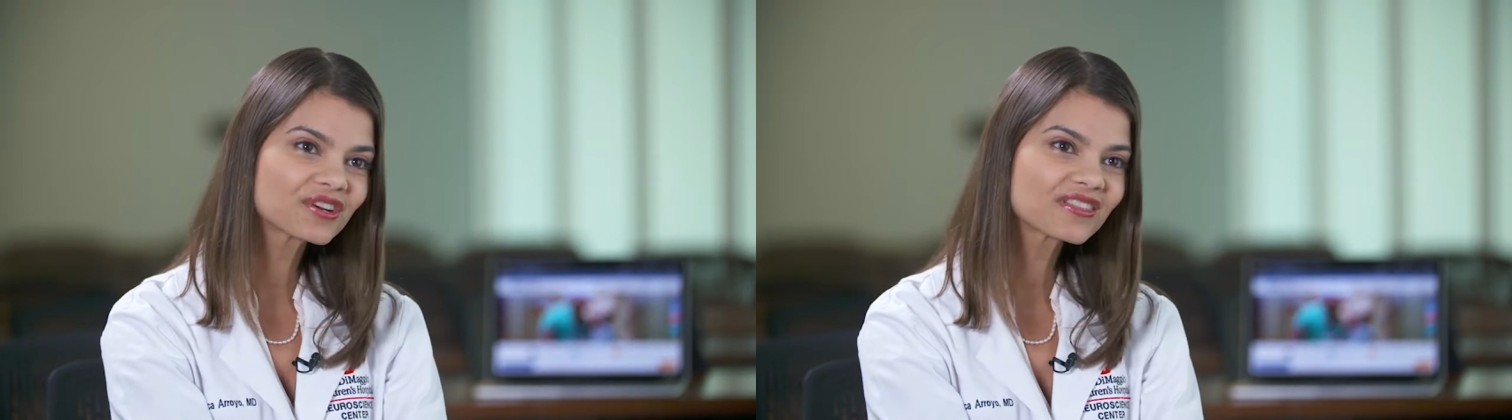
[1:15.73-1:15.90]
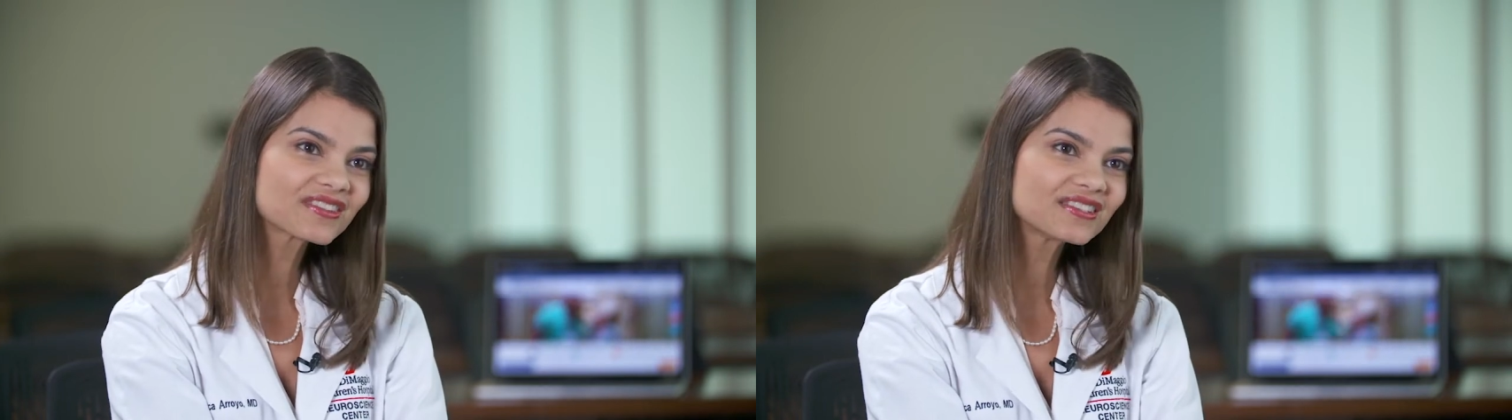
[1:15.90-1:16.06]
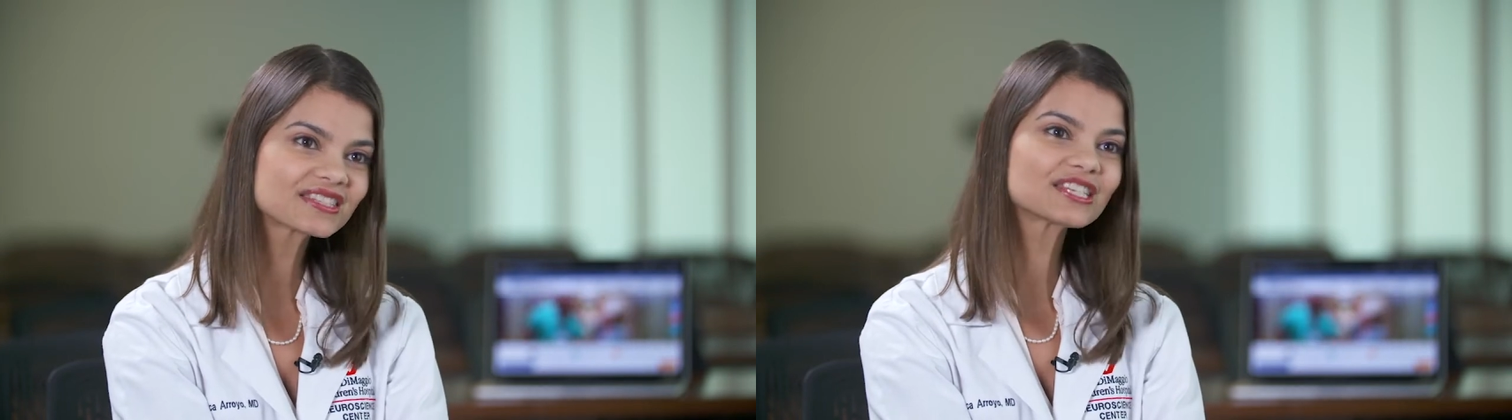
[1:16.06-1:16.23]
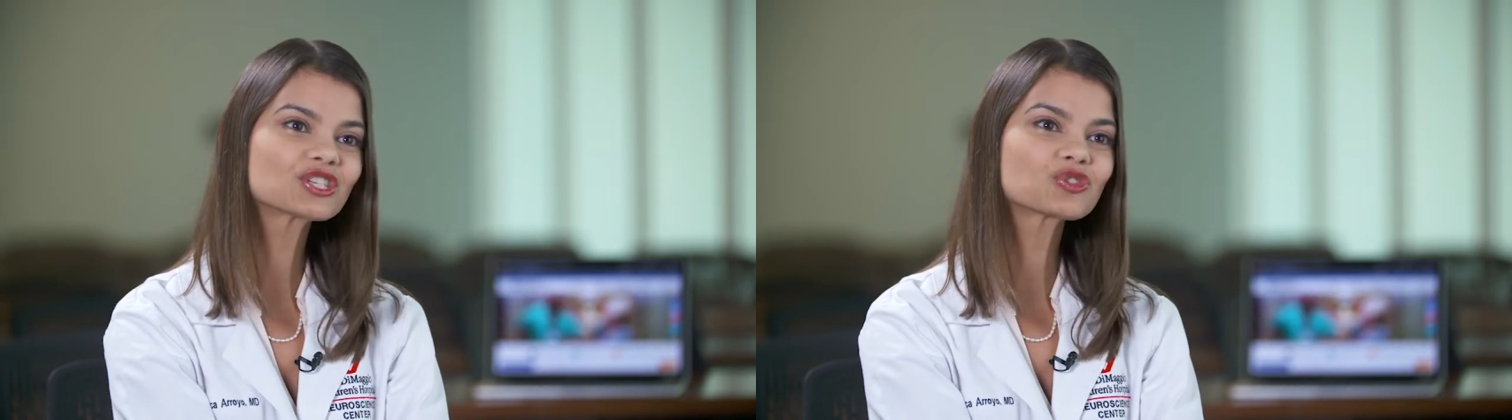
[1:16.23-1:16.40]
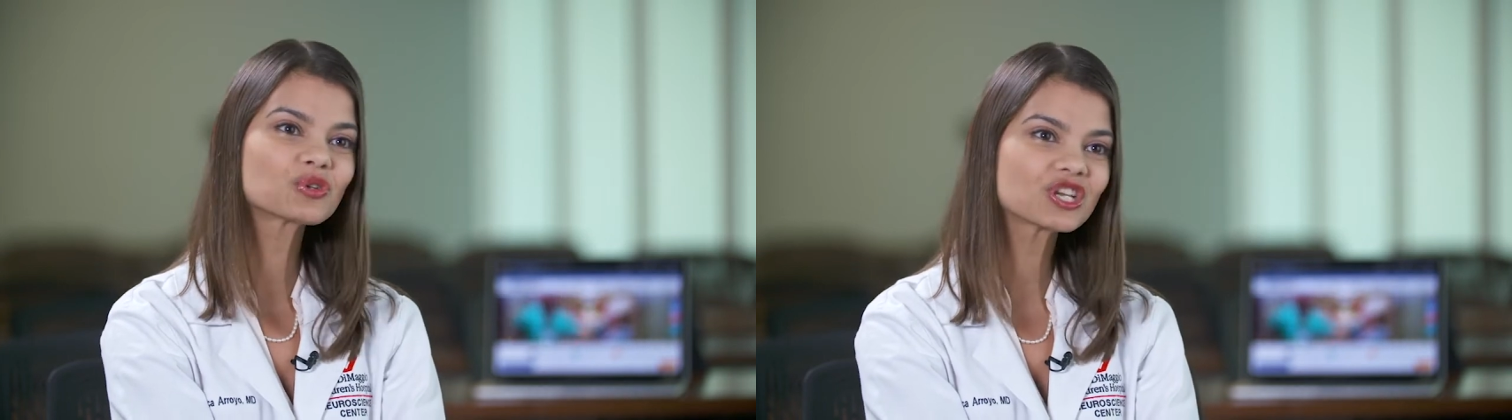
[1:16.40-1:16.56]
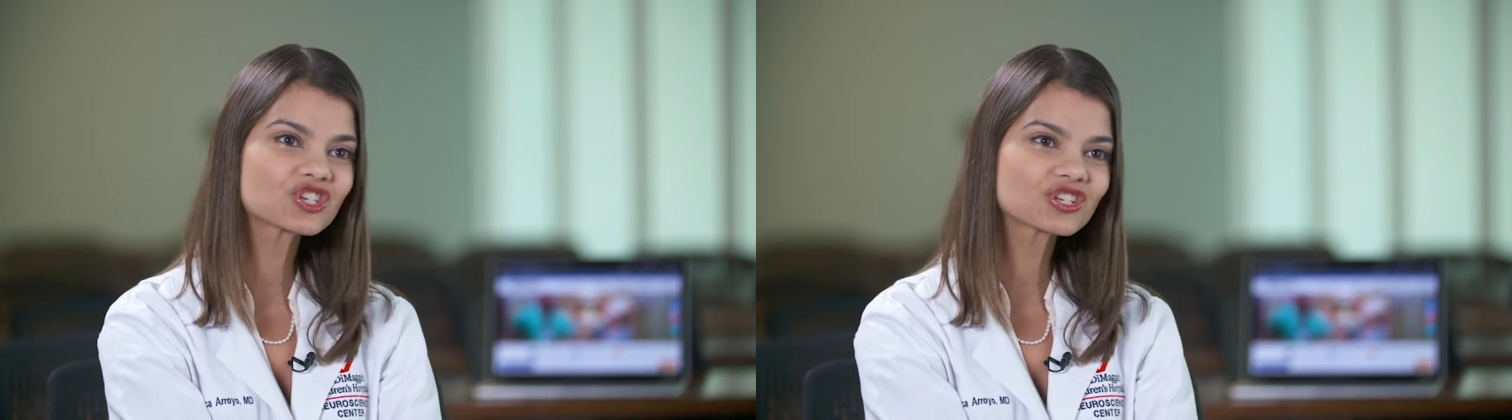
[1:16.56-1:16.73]
in these
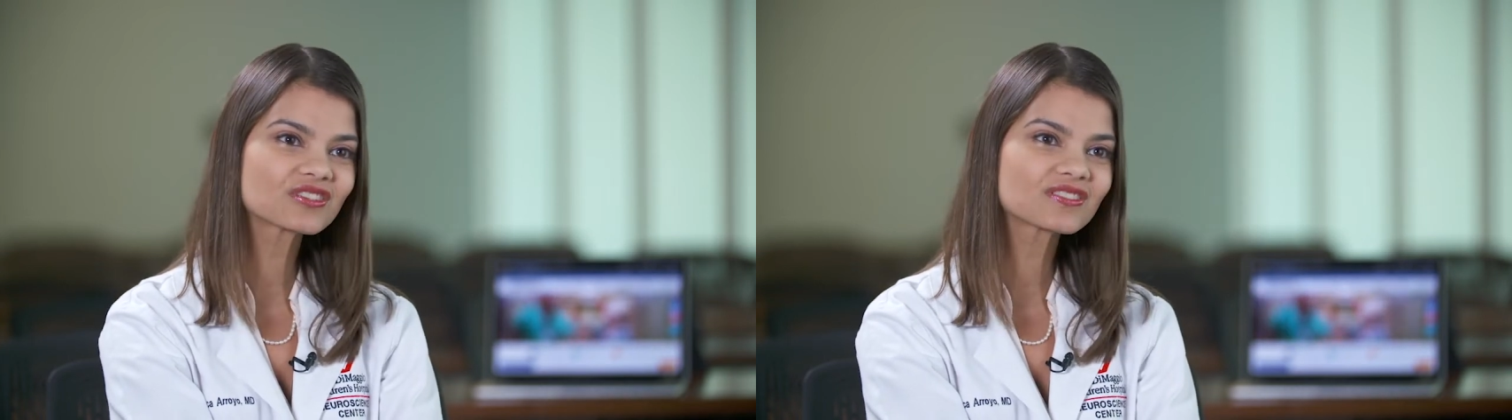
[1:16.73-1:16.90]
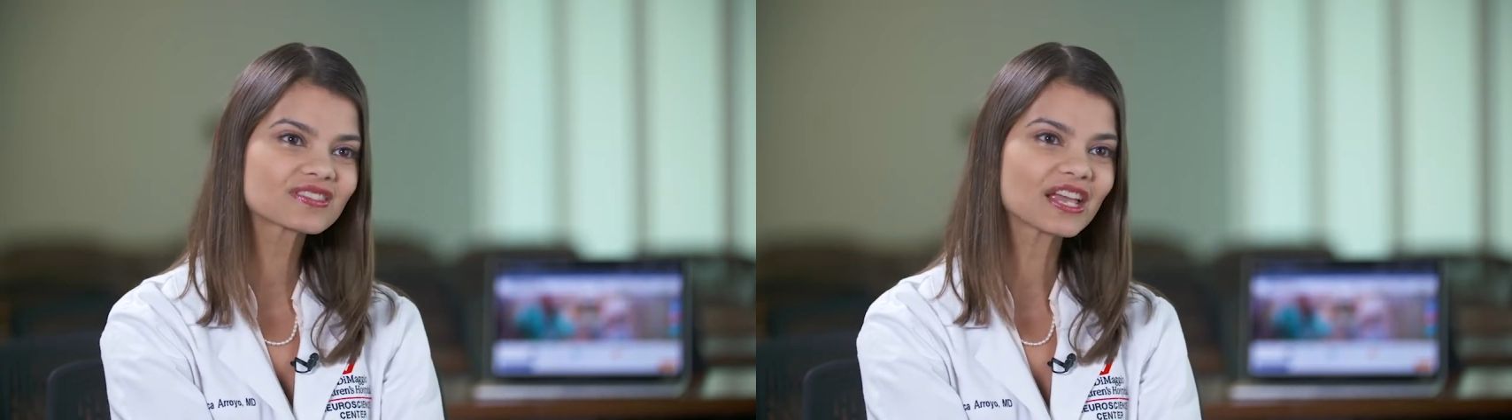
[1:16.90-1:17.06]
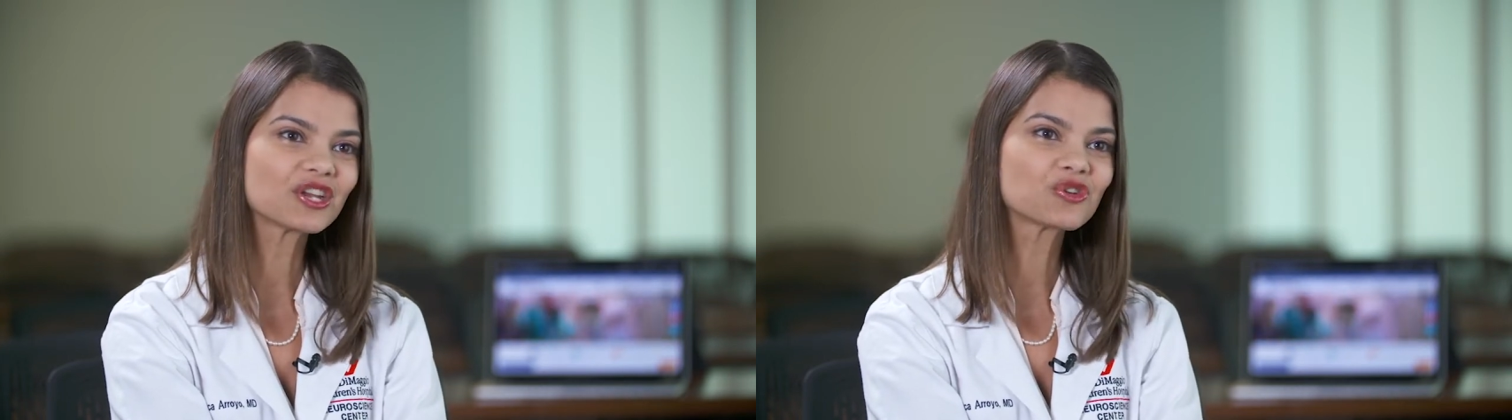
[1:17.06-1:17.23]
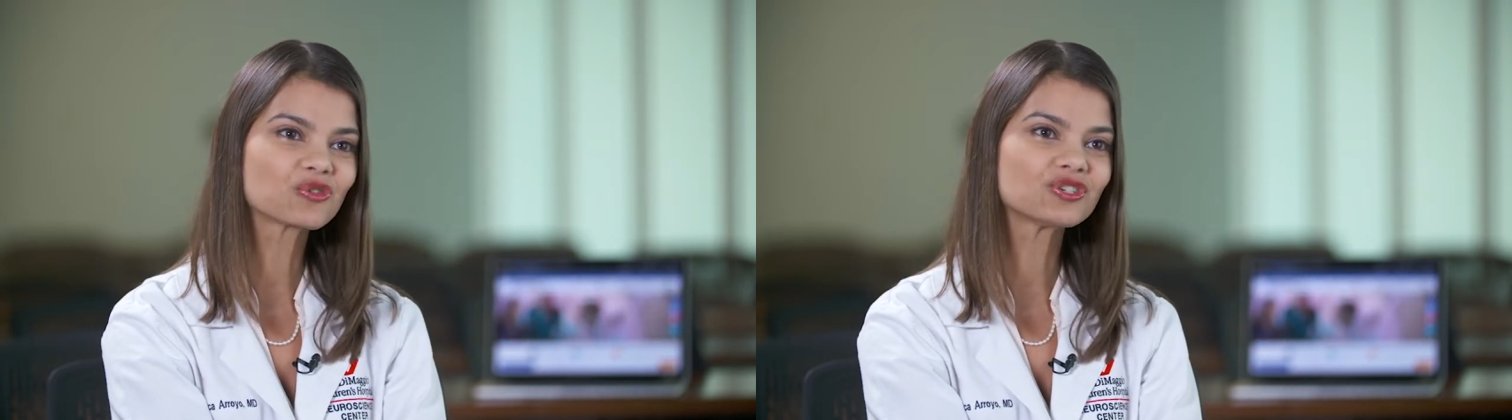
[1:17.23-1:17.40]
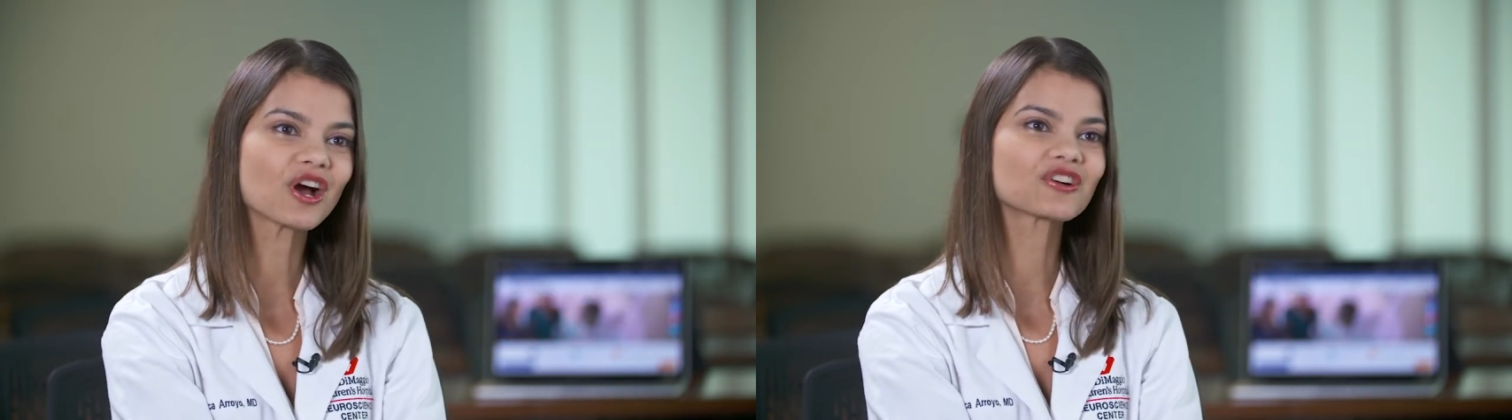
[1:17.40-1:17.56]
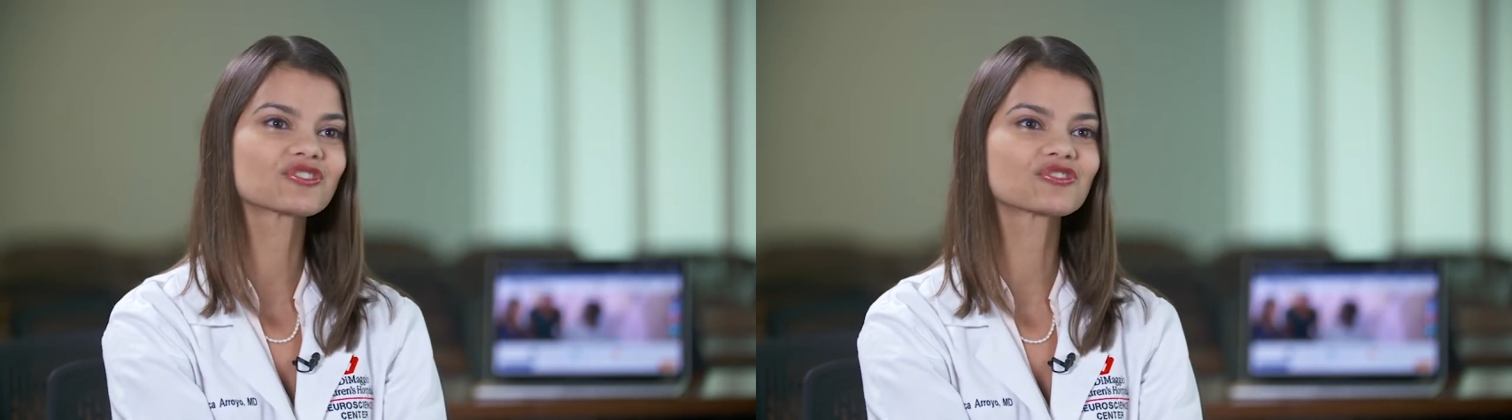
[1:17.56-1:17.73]
situations. I know
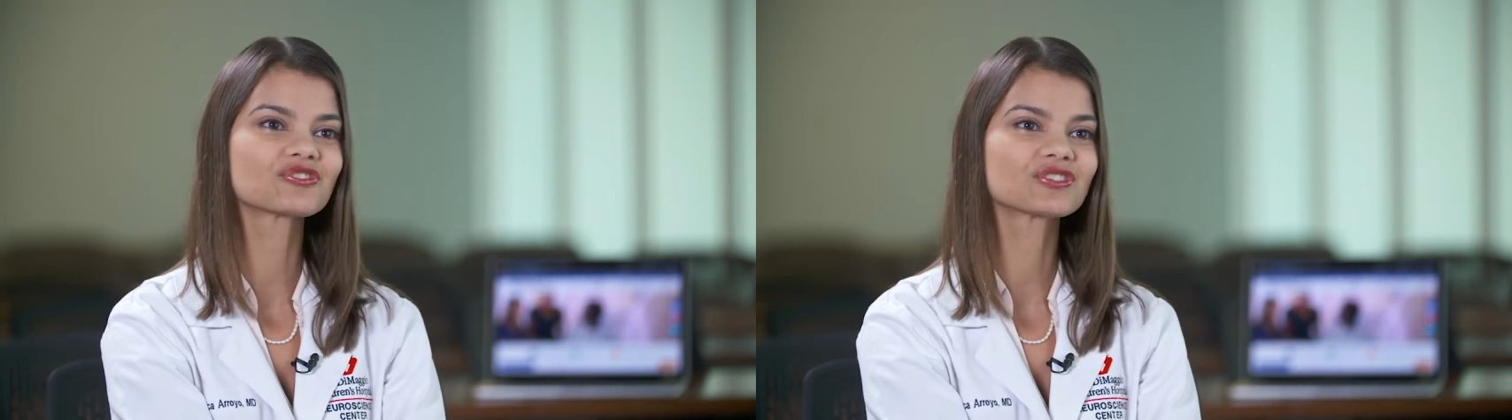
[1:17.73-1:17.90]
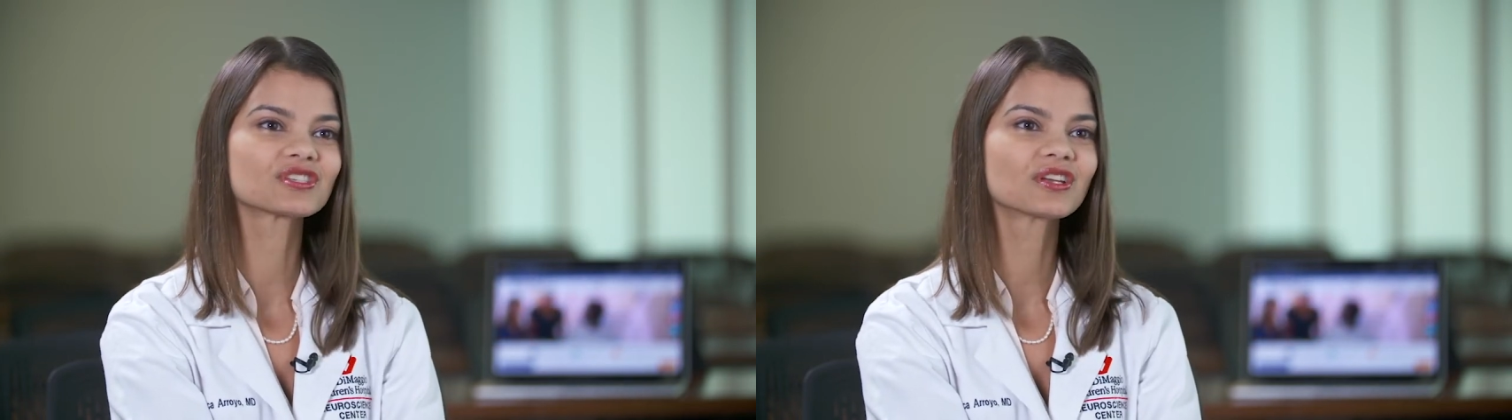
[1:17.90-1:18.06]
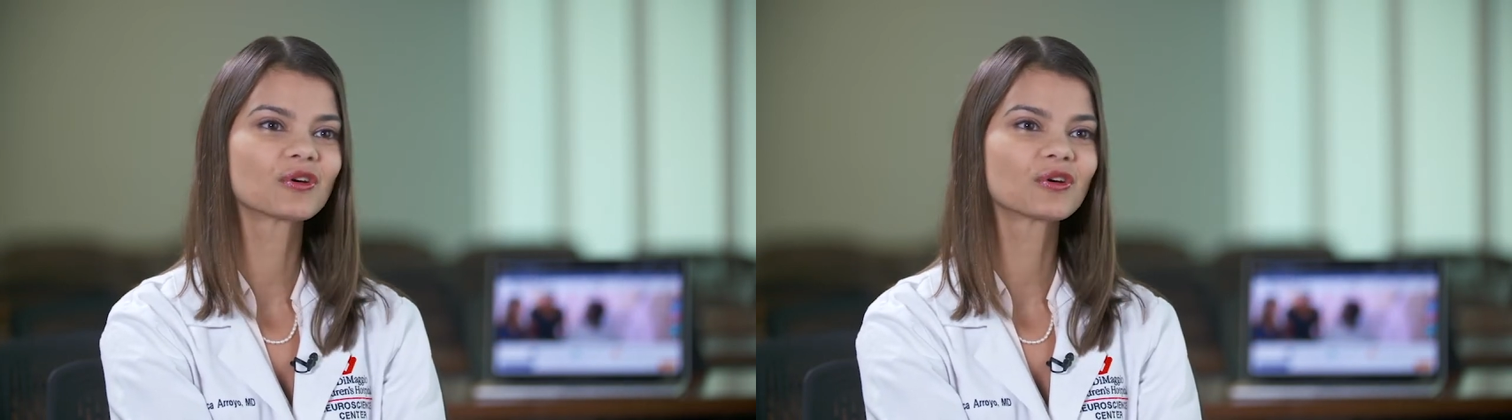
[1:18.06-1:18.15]
doctors